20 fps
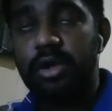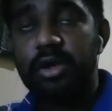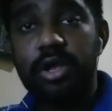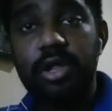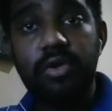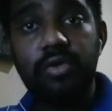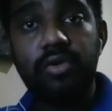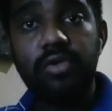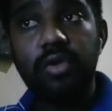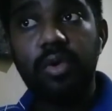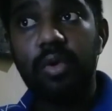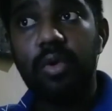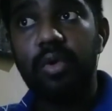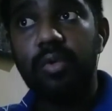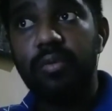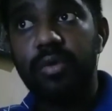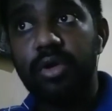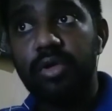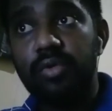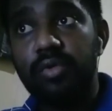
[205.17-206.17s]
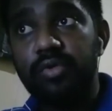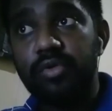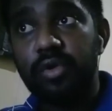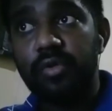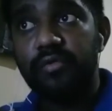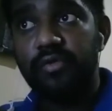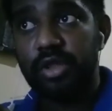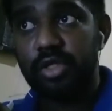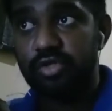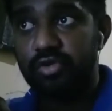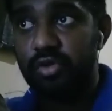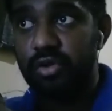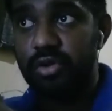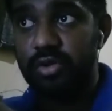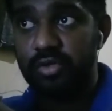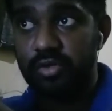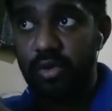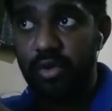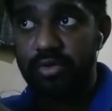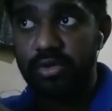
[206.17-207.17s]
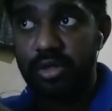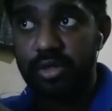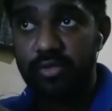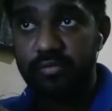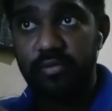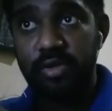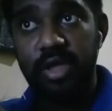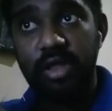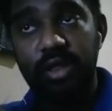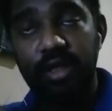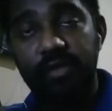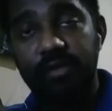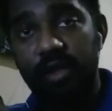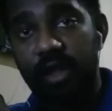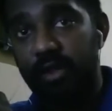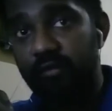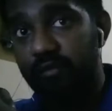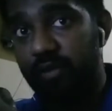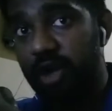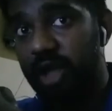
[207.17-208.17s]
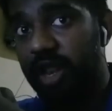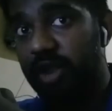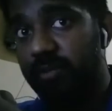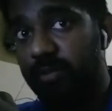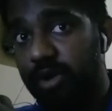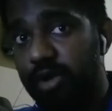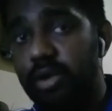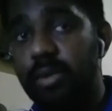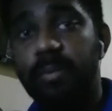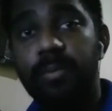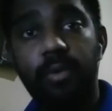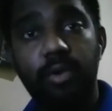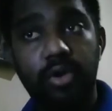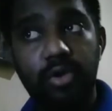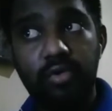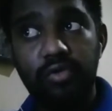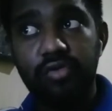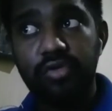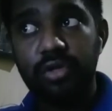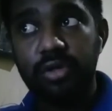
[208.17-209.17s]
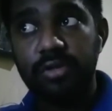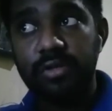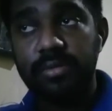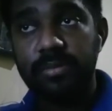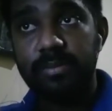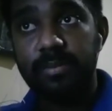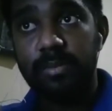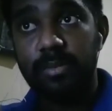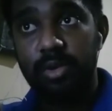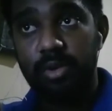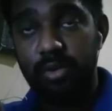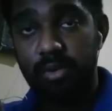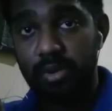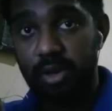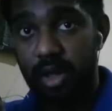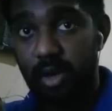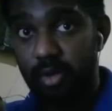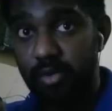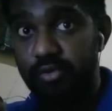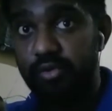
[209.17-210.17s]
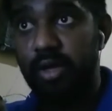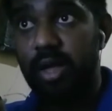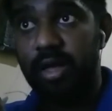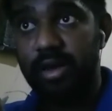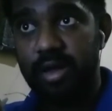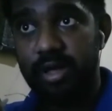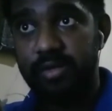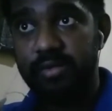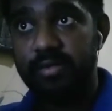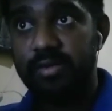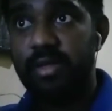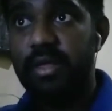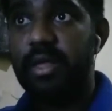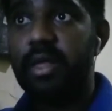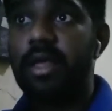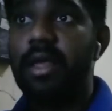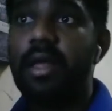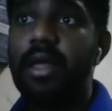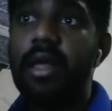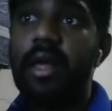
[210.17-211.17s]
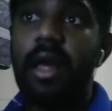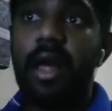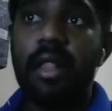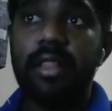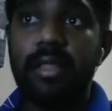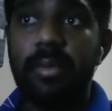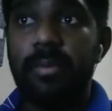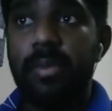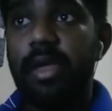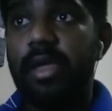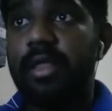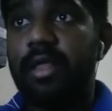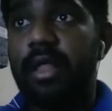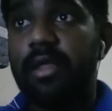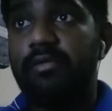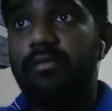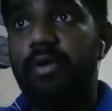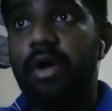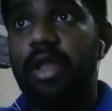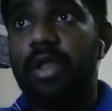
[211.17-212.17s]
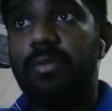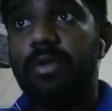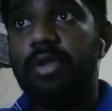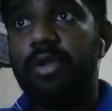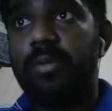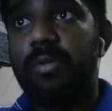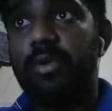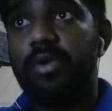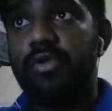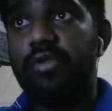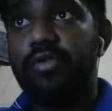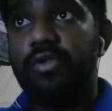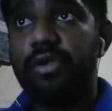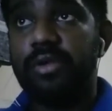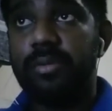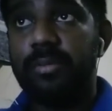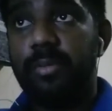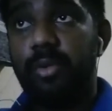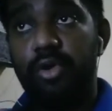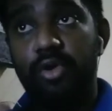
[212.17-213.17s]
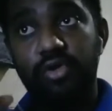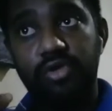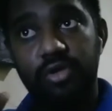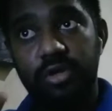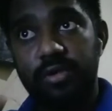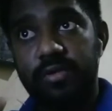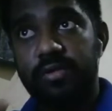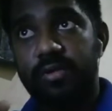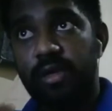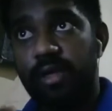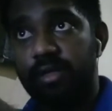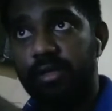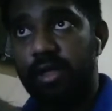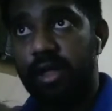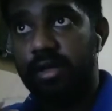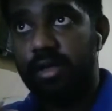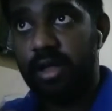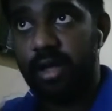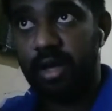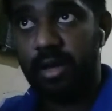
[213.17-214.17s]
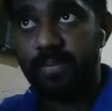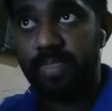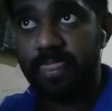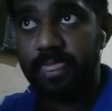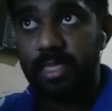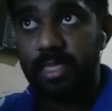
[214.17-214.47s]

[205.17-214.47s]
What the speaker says: Due to the overuse of natural resources, various environmental pollutions also arise. And the main environmental pollutions that are